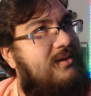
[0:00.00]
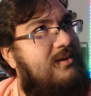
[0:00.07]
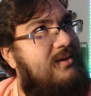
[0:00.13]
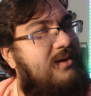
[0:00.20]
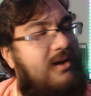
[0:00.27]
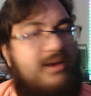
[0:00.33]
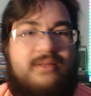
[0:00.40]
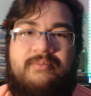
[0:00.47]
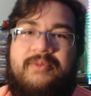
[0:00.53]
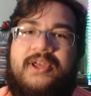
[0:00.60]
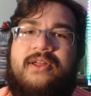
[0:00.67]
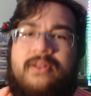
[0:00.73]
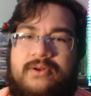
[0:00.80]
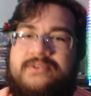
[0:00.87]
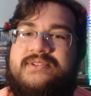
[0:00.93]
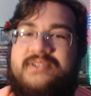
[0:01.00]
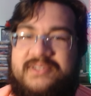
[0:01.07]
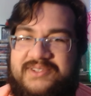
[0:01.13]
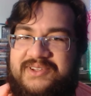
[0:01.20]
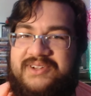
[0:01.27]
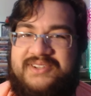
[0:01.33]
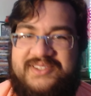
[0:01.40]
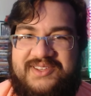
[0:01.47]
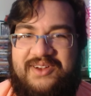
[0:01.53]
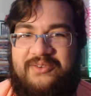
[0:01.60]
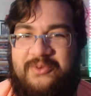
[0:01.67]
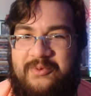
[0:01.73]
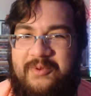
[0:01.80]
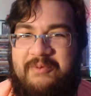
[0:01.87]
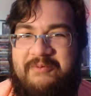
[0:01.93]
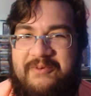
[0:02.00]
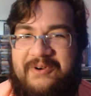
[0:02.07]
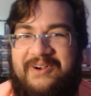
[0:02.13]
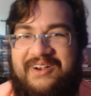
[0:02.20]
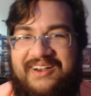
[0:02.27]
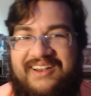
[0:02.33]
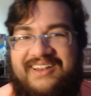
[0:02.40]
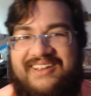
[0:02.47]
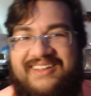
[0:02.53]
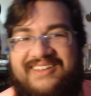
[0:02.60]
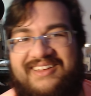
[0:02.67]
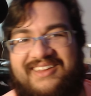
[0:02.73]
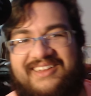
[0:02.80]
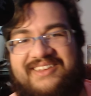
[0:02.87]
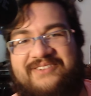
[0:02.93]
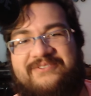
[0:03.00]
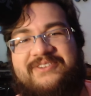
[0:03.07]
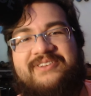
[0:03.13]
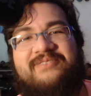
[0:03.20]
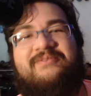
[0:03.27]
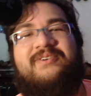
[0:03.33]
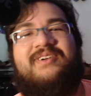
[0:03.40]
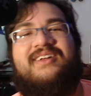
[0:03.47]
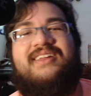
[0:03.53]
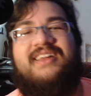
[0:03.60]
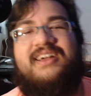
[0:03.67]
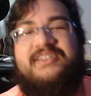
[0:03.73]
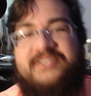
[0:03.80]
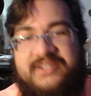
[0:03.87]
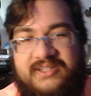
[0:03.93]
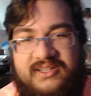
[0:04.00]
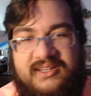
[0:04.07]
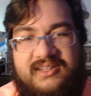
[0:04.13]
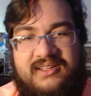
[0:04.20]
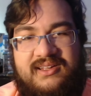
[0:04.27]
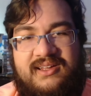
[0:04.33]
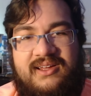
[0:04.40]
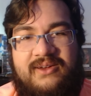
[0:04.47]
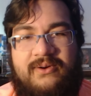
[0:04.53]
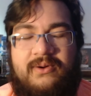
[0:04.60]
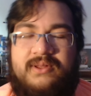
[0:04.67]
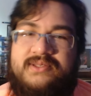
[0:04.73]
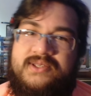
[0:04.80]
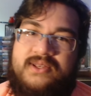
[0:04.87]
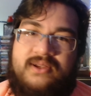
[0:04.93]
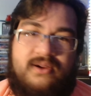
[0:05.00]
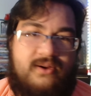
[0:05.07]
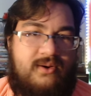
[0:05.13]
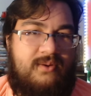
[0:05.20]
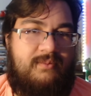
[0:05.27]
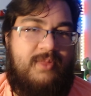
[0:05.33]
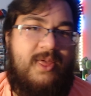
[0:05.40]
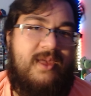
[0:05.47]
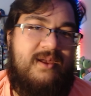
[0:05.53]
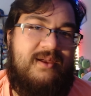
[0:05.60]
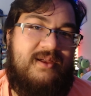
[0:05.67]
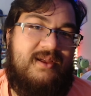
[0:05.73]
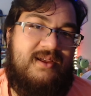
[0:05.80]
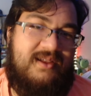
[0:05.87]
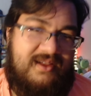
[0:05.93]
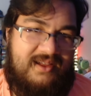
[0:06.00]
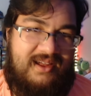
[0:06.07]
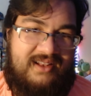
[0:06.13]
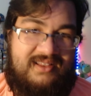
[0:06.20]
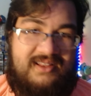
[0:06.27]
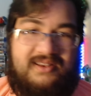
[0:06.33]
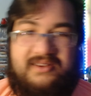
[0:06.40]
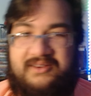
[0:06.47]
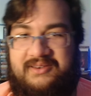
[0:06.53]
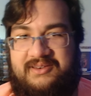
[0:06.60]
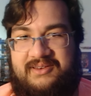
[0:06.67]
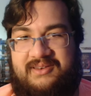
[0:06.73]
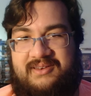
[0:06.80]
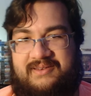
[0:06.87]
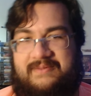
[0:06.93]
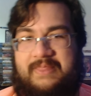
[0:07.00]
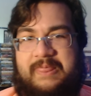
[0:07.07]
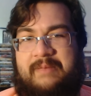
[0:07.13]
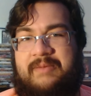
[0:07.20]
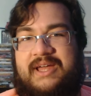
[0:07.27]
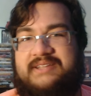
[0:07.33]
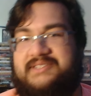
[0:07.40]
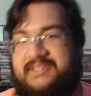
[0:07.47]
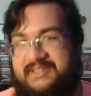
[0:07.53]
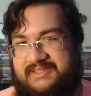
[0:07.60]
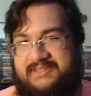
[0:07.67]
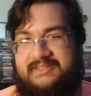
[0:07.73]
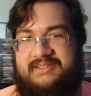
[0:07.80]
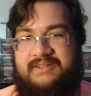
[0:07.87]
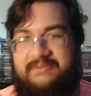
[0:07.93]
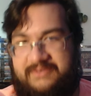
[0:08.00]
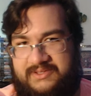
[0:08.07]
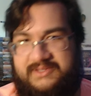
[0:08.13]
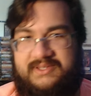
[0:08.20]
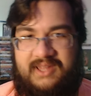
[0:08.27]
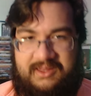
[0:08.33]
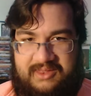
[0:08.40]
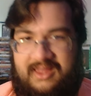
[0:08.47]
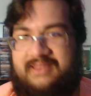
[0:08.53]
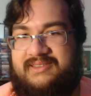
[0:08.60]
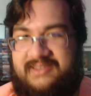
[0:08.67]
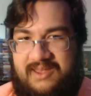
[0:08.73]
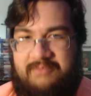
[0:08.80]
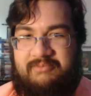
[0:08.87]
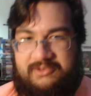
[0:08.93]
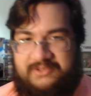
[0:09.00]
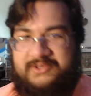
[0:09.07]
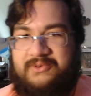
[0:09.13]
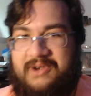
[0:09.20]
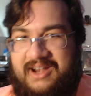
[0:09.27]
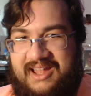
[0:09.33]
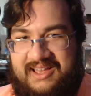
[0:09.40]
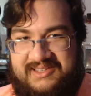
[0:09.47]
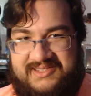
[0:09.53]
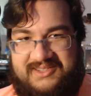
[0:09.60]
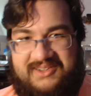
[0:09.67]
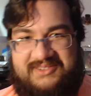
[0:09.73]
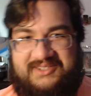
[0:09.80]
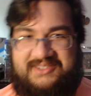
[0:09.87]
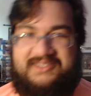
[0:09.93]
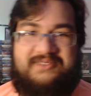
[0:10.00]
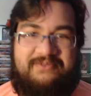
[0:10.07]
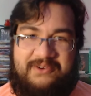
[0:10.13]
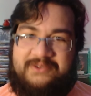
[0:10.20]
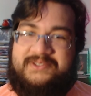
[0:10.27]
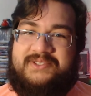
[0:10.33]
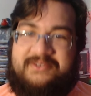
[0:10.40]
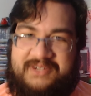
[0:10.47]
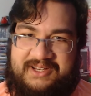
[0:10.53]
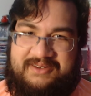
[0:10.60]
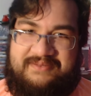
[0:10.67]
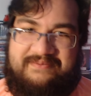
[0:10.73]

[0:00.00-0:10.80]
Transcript: a bit closer to yourself, a bit more like you feel more connection when it's in your home. And then imagine the difference that that same blue square has on just the phone screen.